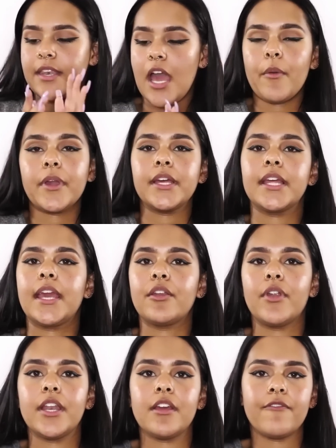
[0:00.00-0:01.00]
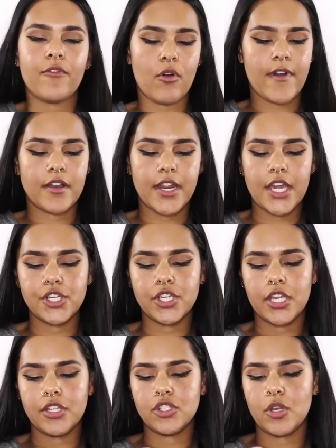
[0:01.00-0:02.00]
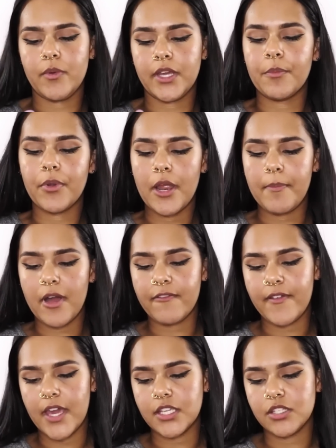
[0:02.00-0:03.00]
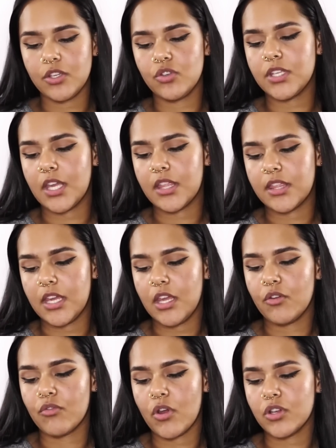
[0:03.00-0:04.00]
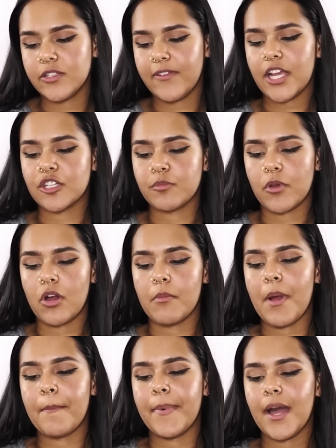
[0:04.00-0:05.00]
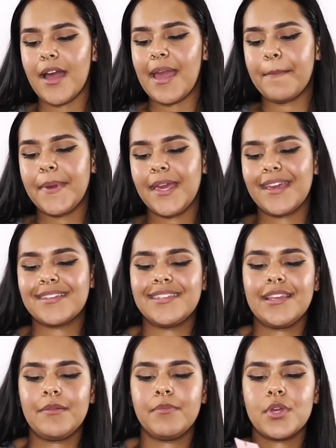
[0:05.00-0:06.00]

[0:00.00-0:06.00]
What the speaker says: Now we're going to get ready for foundation. So we're going to prep our face using the Rose Flash Balm by Pixi